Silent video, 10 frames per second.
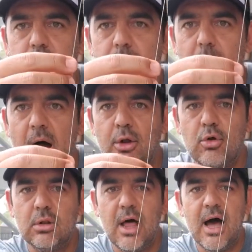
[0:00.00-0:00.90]

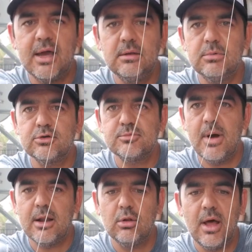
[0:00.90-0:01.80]
monoline, because
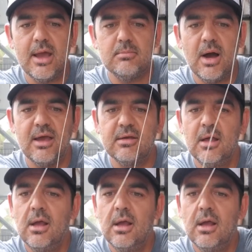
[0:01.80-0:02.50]
monoline might